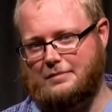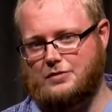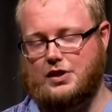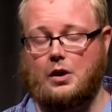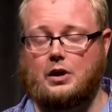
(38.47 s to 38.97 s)

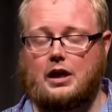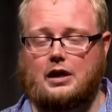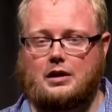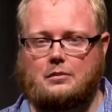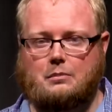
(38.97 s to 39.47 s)
So
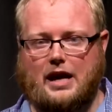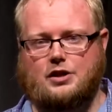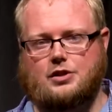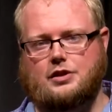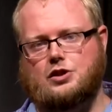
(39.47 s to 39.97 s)
make
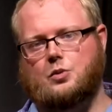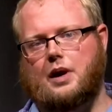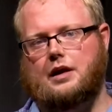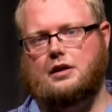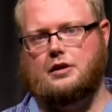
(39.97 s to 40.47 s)
sure that you're
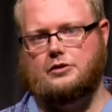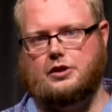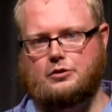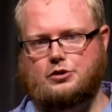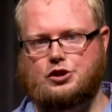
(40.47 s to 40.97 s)
wearing
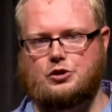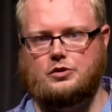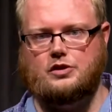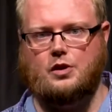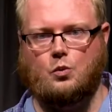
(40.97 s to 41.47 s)
closed-toe
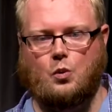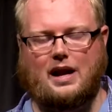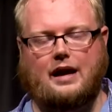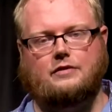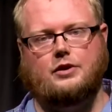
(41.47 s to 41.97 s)
shoes
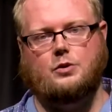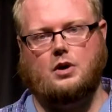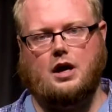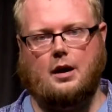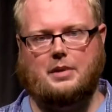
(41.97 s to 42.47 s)
whenever you are
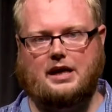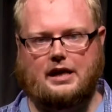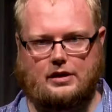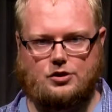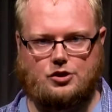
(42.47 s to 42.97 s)
coming
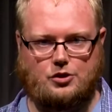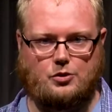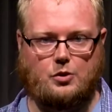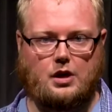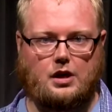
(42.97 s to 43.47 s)

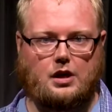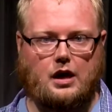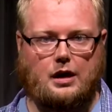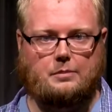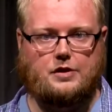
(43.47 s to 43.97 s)
into
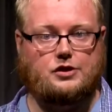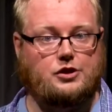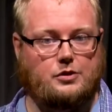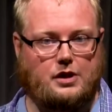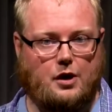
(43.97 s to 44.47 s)
the
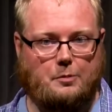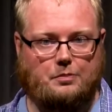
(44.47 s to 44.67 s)
studio.